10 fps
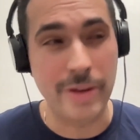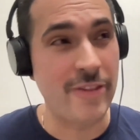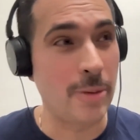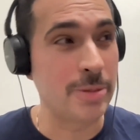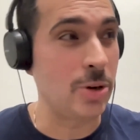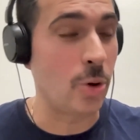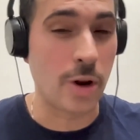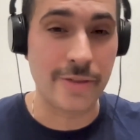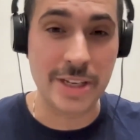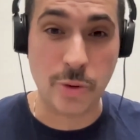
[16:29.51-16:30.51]
We filmed in
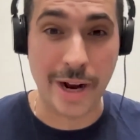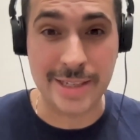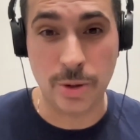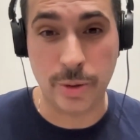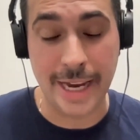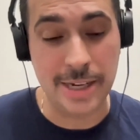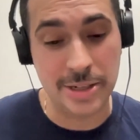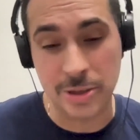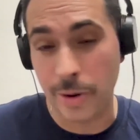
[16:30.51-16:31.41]
all of these crazy locations.